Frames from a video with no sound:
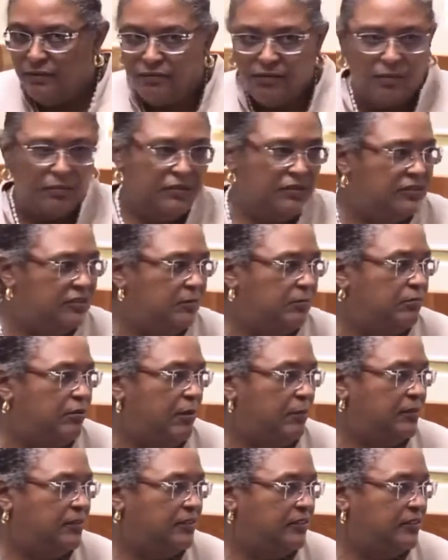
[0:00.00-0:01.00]
from the
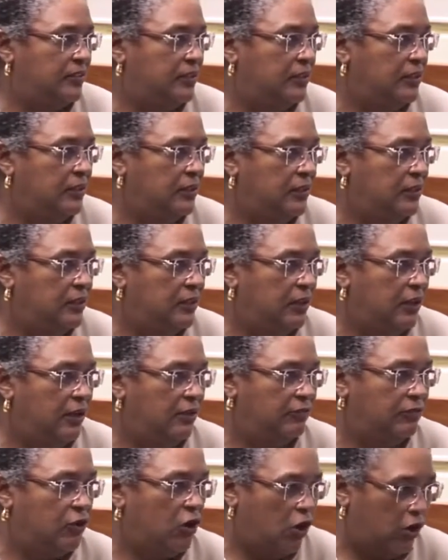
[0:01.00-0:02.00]
supremacy of
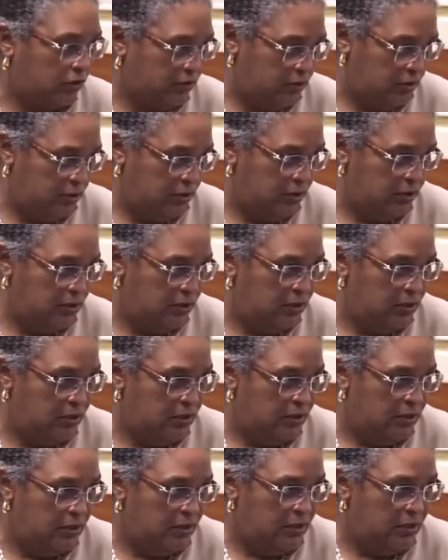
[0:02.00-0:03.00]
God.
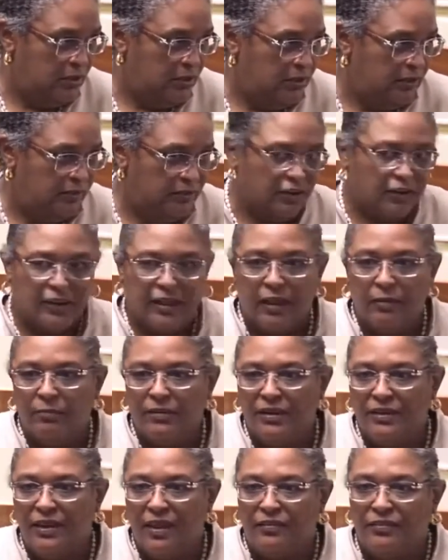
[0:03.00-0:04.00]
There can
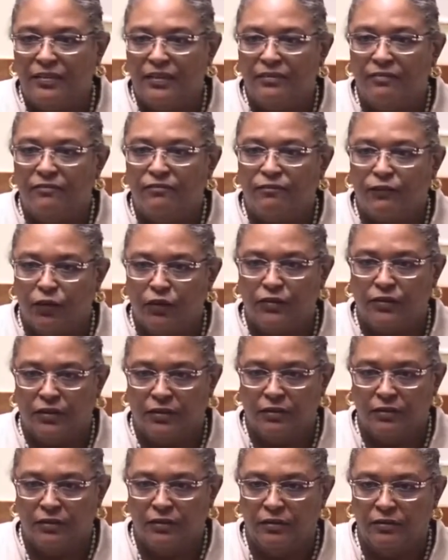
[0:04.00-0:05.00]
be nothing further
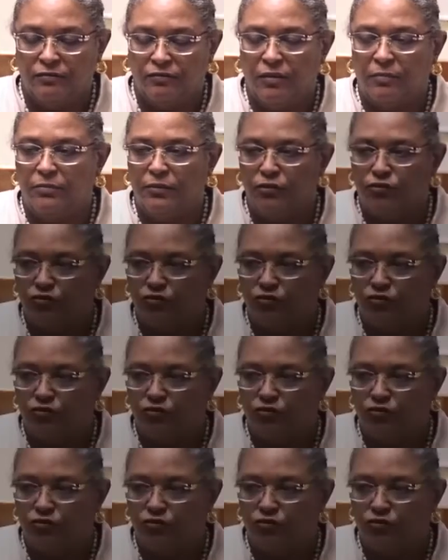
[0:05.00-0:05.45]
from the